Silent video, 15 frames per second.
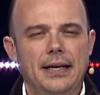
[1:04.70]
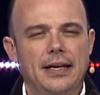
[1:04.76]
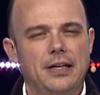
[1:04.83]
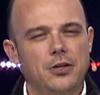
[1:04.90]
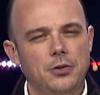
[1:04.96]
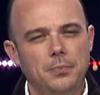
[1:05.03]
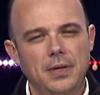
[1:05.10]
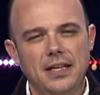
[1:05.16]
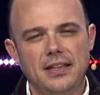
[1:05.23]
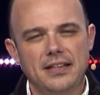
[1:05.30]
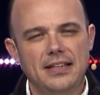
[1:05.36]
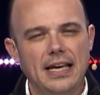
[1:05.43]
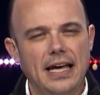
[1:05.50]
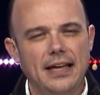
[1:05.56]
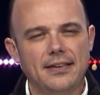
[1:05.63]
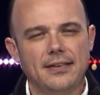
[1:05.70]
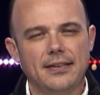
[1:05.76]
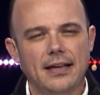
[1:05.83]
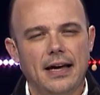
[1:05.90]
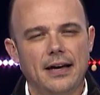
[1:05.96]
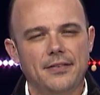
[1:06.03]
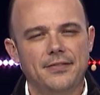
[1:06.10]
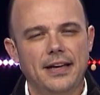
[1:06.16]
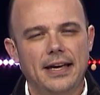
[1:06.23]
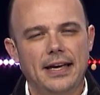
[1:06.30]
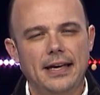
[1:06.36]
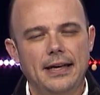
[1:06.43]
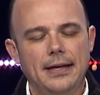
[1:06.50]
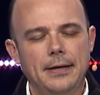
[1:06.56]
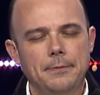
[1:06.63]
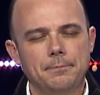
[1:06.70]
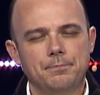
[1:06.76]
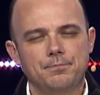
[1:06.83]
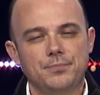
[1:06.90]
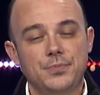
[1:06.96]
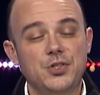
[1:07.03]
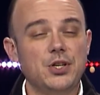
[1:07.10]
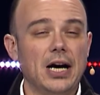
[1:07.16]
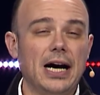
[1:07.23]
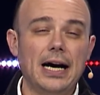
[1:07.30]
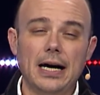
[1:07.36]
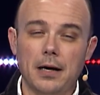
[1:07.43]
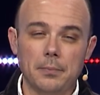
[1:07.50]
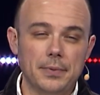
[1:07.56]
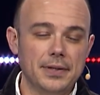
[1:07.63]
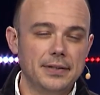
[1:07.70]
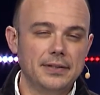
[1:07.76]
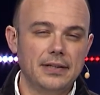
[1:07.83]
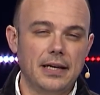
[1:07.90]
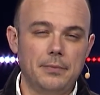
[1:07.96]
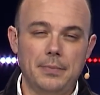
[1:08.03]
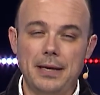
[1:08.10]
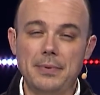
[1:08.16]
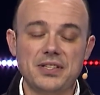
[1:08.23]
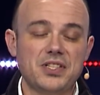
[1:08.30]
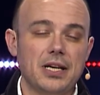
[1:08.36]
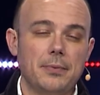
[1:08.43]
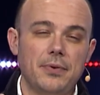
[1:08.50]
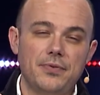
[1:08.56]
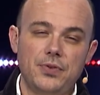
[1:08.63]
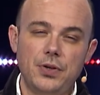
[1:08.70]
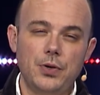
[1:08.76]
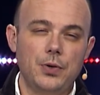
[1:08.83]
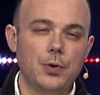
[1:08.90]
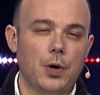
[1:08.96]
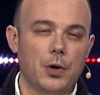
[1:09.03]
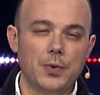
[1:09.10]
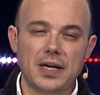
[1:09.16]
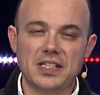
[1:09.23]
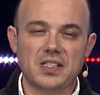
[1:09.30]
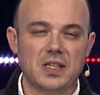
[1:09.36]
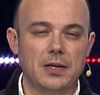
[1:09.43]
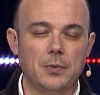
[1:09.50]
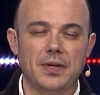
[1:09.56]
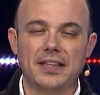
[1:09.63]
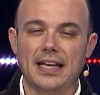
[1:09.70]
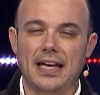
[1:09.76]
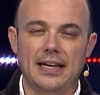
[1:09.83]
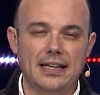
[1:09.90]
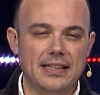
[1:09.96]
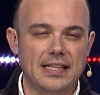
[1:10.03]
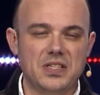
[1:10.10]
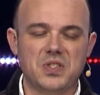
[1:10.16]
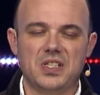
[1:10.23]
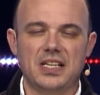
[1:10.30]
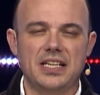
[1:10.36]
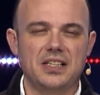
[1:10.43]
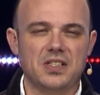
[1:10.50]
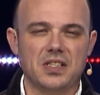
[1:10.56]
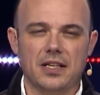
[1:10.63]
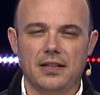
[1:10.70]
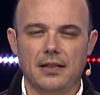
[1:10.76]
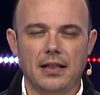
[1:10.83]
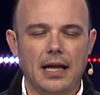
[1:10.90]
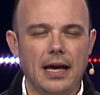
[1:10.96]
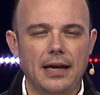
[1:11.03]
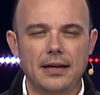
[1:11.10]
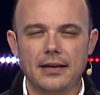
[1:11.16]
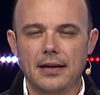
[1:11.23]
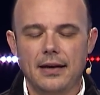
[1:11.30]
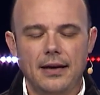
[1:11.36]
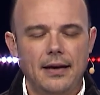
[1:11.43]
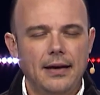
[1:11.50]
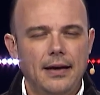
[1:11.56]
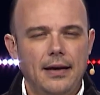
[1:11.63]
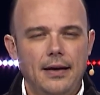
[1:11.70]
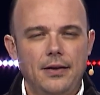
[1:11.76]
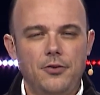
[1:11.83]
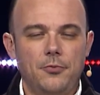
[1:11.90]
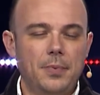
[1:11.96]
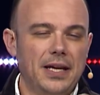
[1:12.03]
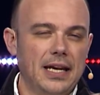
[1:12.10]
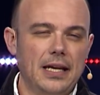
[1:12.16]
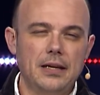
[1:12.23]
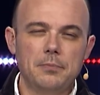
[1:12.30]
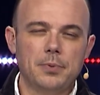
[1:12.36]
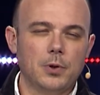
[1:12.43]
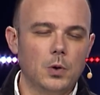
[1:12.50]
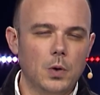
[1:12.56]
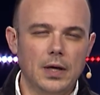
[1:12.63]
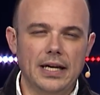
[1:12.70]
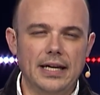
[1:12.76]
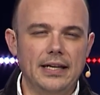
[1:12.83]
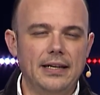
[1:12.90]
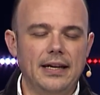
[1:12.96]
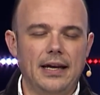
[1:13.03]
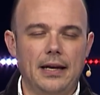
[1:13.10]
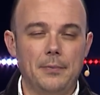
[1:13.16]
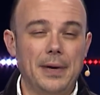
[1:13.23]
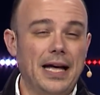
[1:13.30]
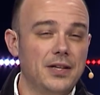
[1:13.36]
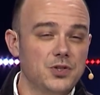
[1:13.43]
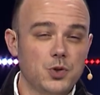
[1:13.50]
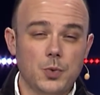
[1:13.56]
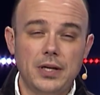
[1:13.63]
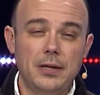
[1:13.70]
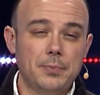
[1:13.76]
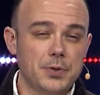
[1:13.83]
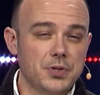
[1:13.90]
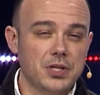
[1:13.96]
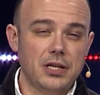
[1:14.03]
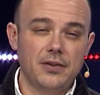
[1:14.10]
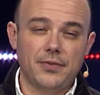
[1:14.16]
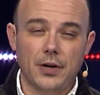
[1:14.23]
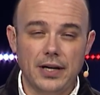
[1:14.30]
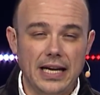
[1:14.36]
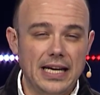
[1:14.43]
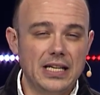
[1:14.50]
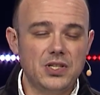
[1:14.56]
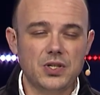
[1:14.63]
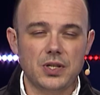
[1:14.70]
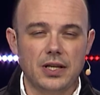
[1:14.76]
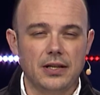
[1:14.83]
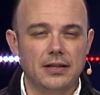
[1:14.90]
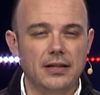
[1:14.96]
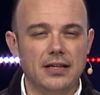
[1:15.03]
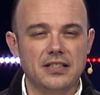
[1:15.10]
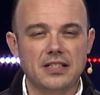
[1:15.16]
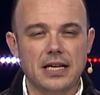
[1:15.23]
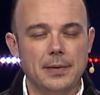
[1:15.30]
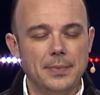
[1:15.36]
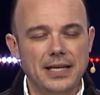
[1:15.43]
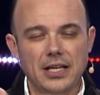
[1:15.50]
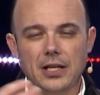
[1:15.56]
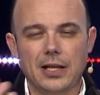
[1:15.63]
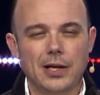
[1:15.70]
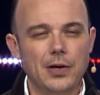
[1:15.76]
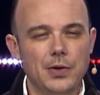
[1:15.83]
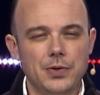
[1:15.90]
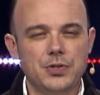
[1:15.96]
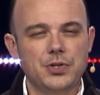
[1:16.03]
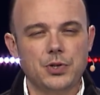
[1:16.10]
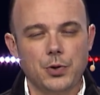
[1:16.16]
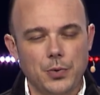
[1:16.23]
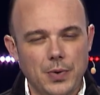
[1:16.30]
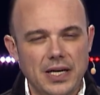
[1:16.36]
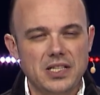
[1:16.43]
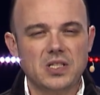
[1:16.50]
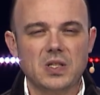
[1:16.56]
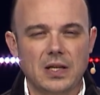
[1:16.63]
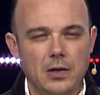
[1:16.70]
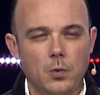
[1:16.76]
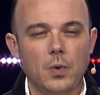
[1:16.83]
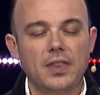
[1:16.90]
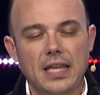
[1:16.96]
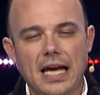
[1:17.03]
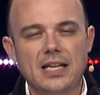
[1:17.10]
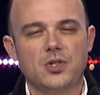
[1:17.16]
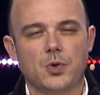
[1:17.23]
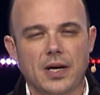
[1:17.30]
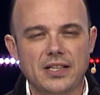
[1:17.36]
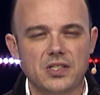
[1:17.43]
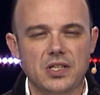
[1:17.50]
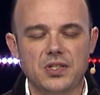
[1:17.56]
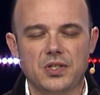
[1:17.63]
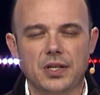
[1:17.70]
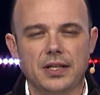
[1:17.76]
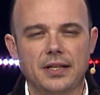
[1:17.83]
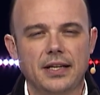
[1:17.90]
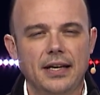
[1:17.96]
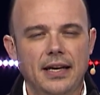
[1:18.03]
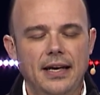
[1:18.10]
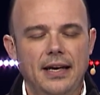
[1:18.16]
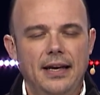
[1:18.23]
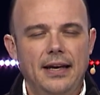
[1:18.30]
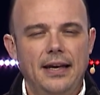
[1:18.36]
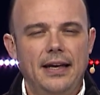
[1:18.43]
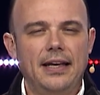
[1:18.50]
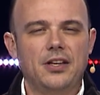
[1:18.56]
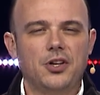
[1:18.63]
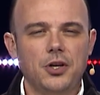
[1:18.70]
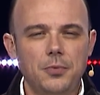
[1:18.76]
It could be the death of a job. And maybe some of you are wrestling with that in this season, like you've been unemployed, and about 20% of our nation is coming close to wrestling with that transition. It